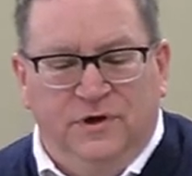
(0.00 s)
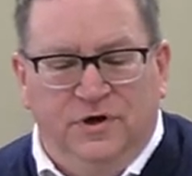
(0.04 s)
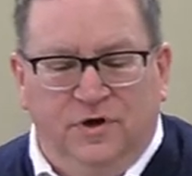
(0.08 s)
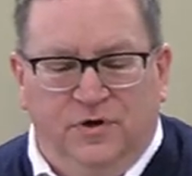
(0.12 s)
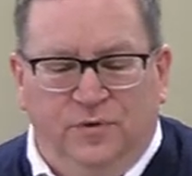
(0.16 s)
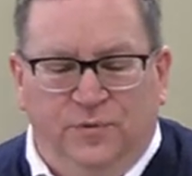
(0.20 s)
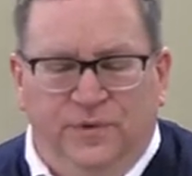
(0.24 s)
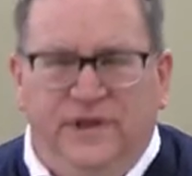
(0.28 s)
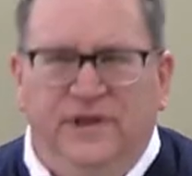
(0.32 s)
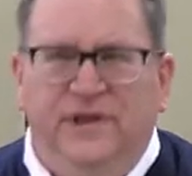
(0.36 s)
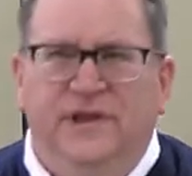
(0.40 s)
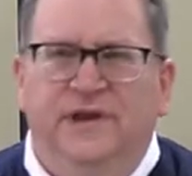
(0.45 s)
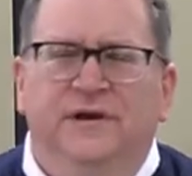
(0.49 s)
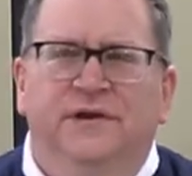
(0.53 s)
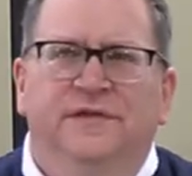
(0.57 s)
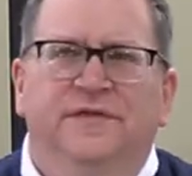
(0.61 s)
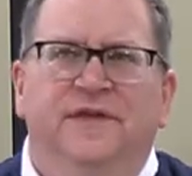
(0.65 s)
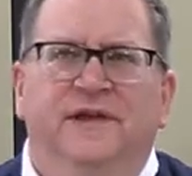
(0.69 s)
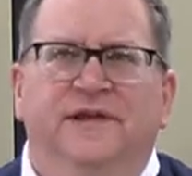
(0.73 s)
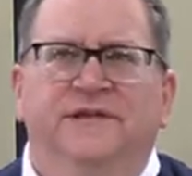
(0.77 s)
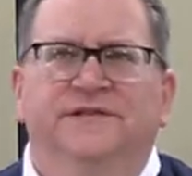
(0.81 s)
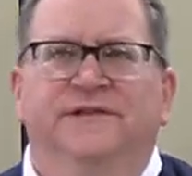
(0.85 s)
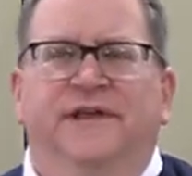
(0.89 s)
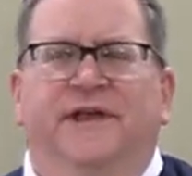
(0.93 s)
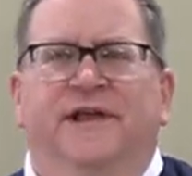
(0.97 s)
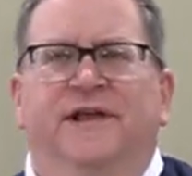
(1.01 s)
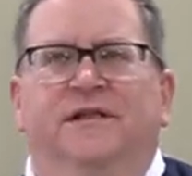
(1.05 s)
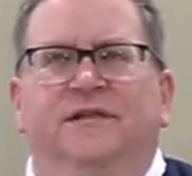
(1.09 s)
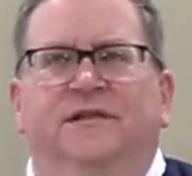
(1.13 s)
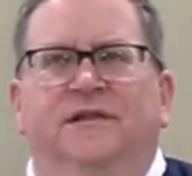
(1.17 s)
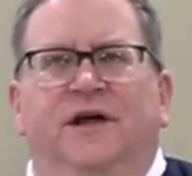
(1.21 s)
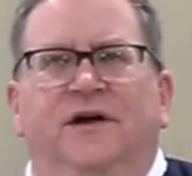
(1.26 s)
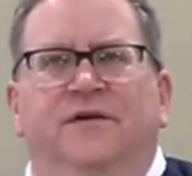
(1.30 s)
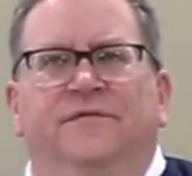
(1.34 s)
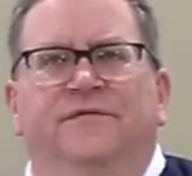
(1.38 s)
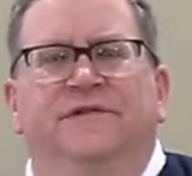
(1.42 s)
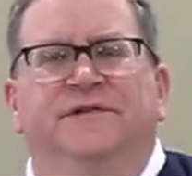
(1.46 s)
We hear things like
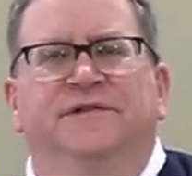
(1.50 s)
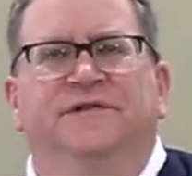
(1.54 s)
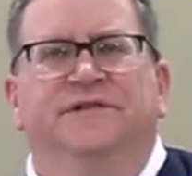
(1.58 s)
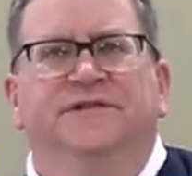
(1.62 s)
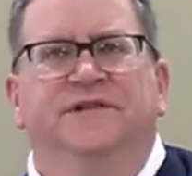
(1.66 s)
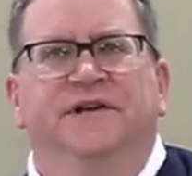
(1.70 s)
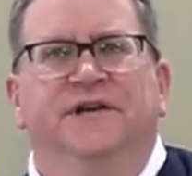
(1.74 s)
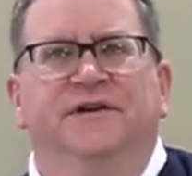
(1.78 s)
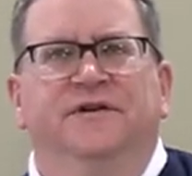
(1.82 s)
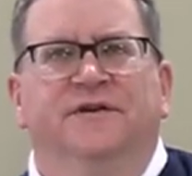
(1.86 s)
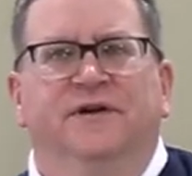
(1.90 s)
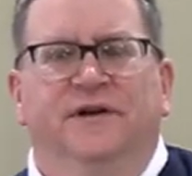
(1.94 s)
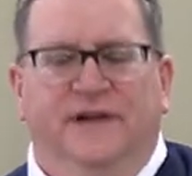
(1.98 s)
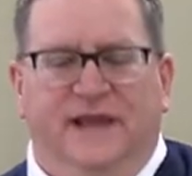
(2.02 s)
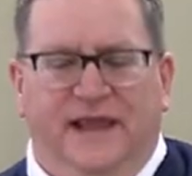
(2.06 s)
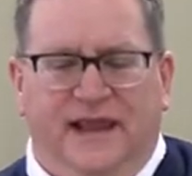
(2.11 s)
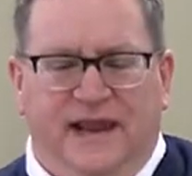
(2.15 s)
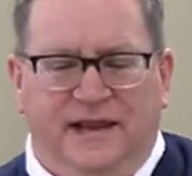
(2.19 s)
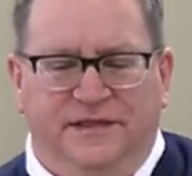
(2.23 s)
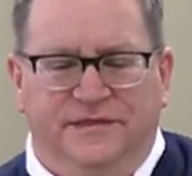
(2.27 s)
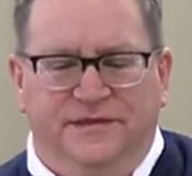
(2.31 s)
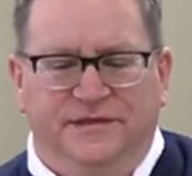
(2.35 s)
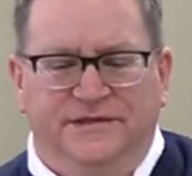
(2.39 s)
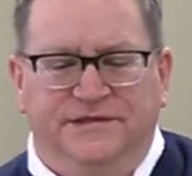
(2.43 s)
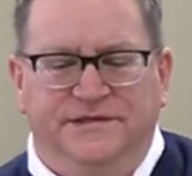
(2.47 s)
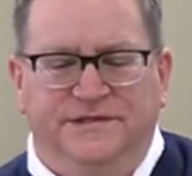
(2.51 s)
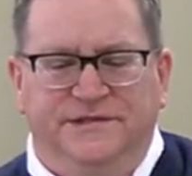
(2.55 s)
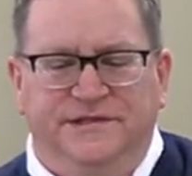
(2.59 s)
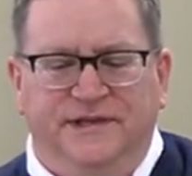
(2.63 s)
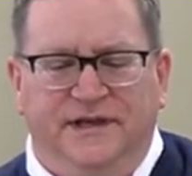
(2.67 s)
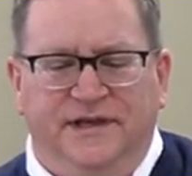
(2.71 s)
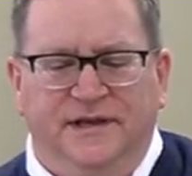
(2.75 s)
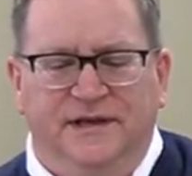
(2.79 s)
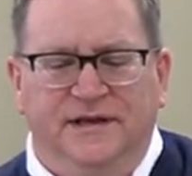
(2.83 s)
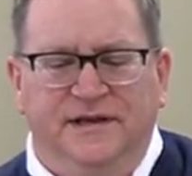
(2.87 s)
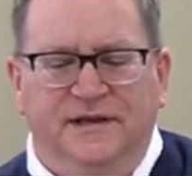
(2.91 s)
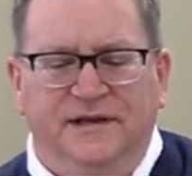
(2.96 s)
love the sinner and hate the
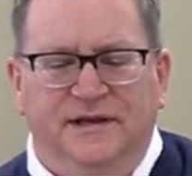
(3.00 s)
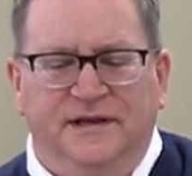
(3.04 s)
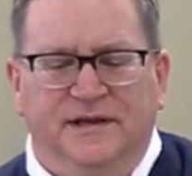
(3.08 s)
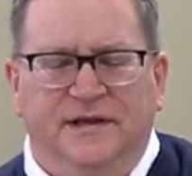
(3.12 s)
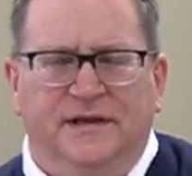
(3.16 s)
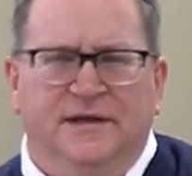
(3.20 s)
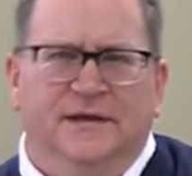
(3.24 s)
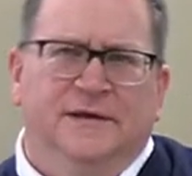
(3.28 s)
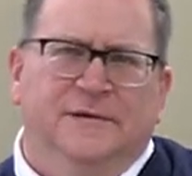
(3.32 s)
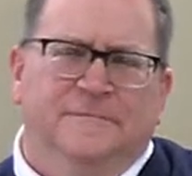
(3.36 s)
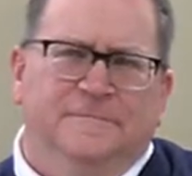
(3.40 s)
sin.